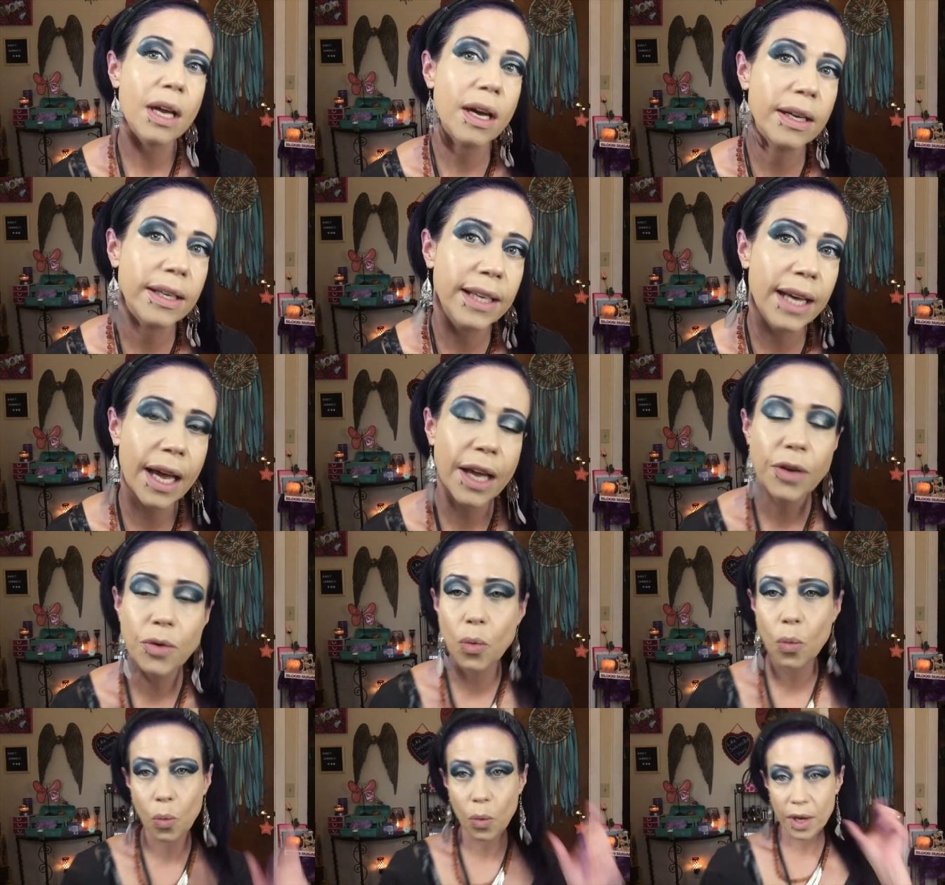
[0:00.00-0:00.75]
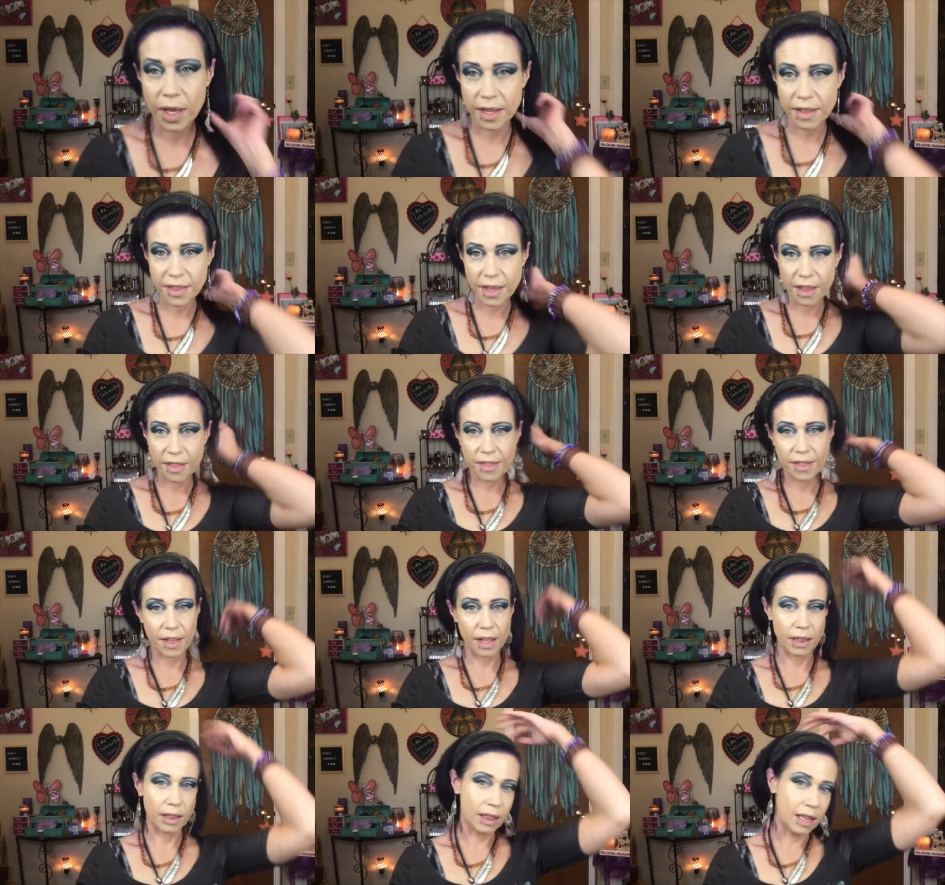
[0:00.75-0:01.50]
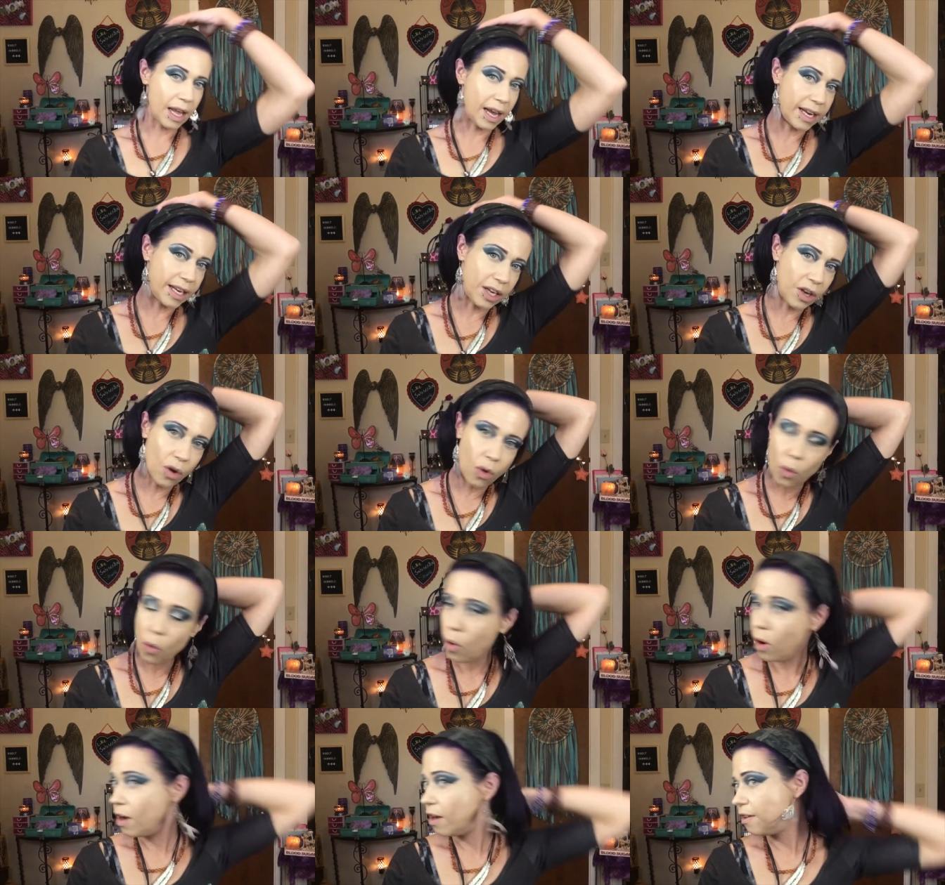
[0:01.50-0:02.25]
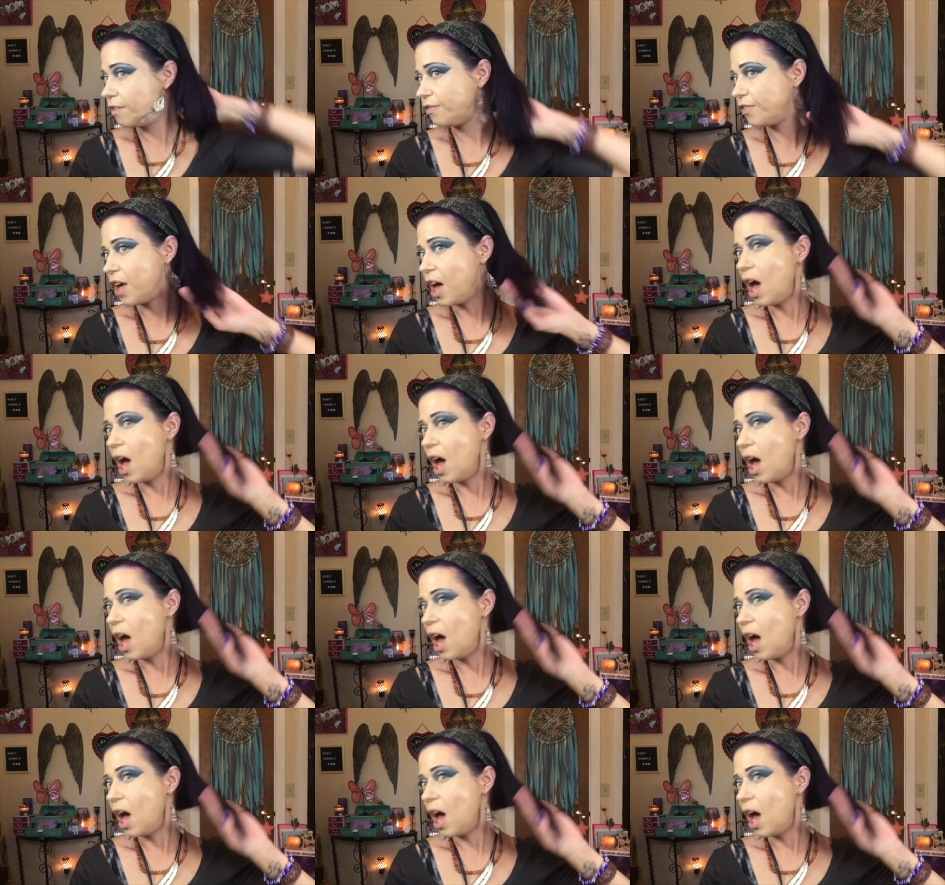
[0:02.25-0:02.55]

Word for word: Again, with the light off,